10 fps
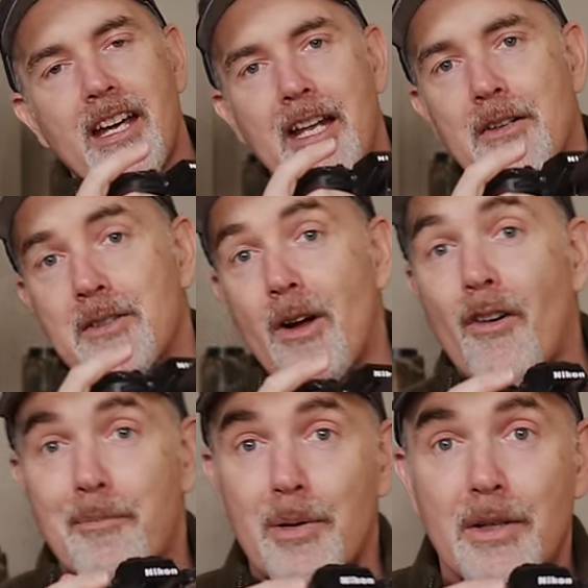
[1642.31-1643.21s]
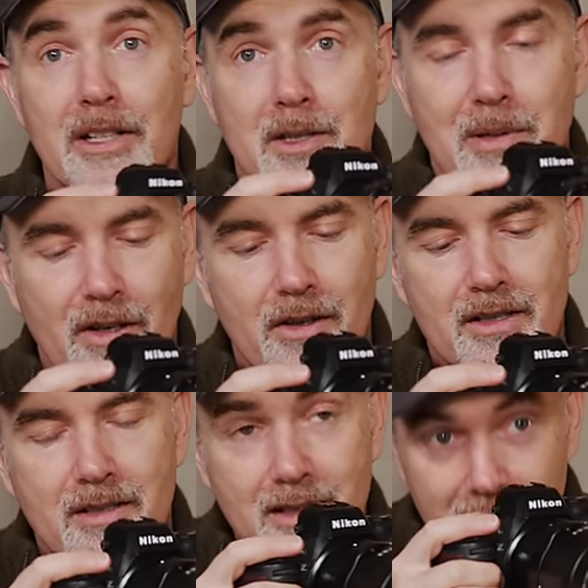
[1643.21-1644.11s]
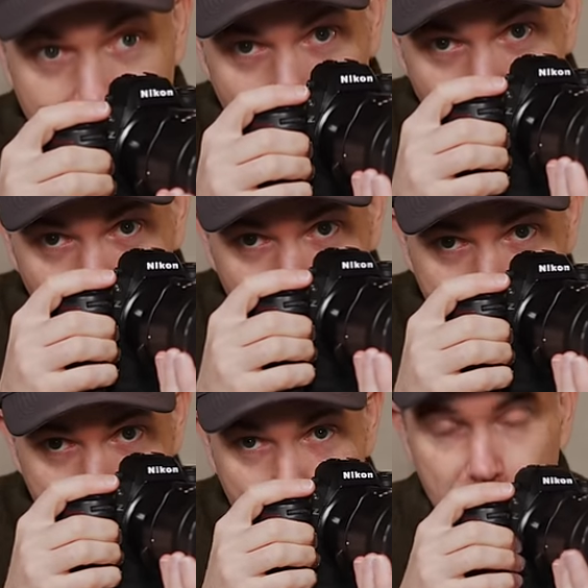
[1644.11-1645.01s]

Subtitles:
and it's off-putting to be honest, is that I'm looking through